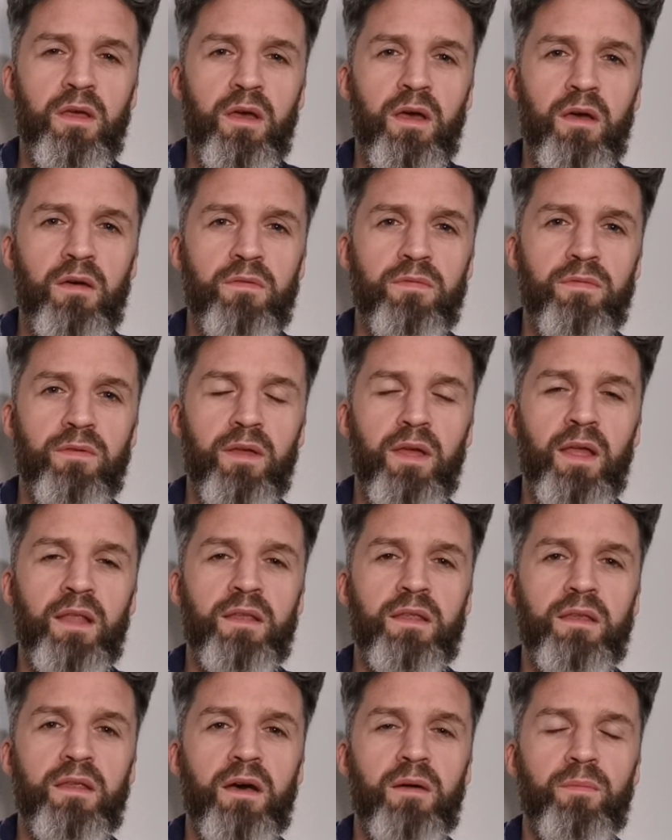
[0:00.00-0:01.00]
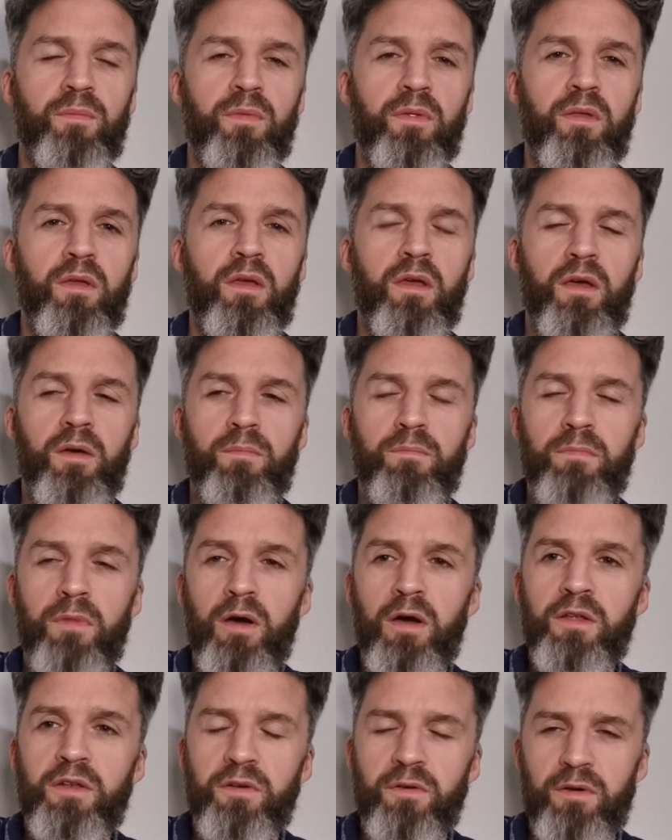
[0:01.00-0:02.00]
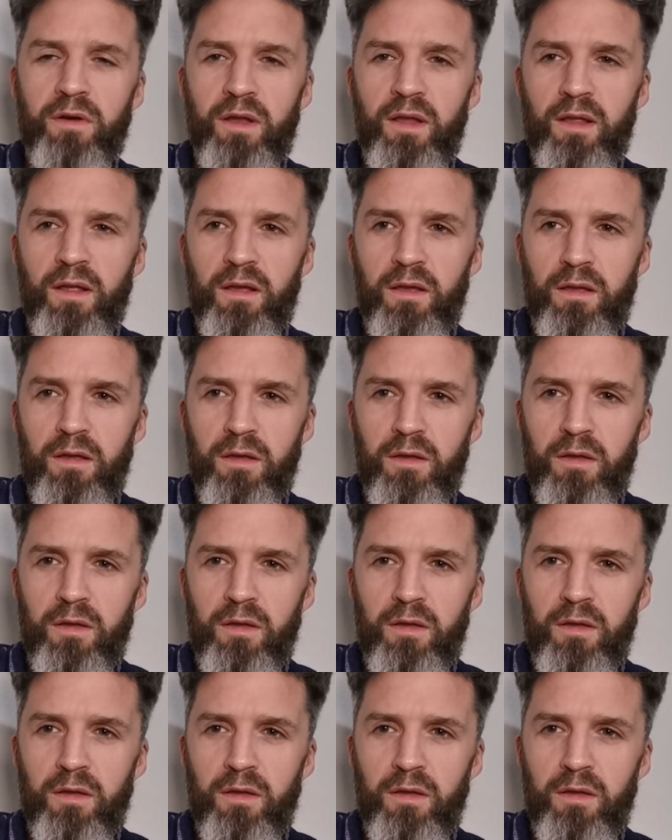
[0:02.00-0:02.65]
have ended up murdering